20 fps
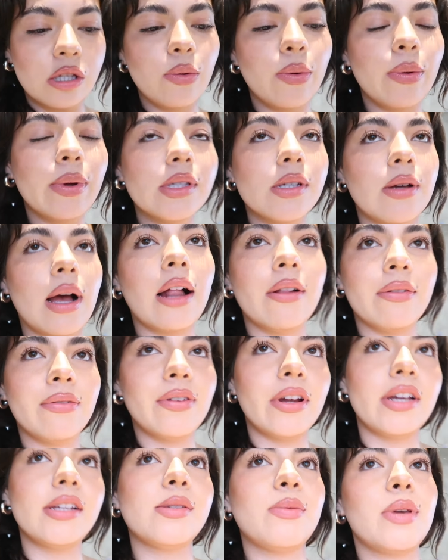So we went to
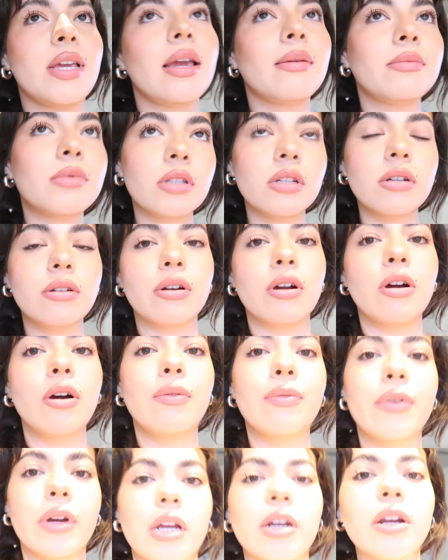Alfred's, we came to the
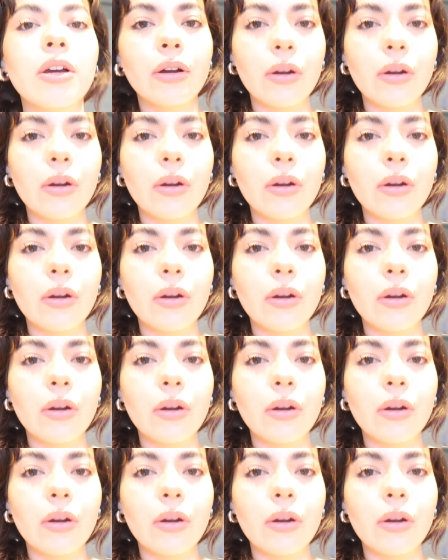Grove, we're gonna